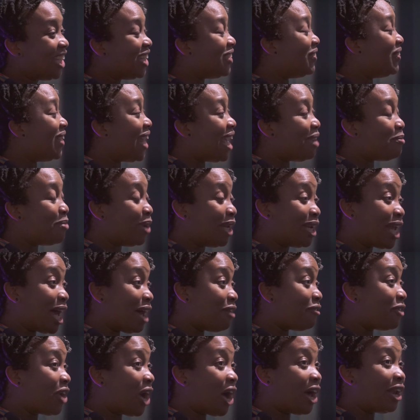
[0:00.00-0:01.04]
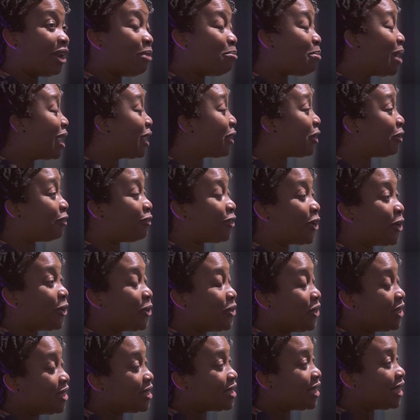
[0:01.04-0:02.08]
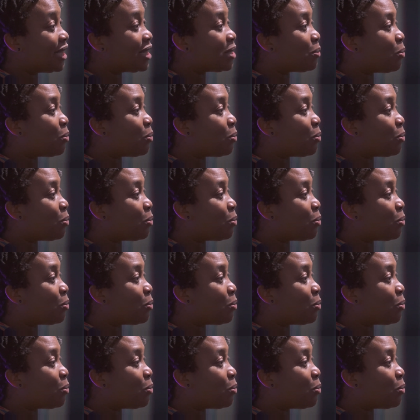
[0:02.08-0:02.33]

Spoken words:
you name it, I've got it. Microphones, it's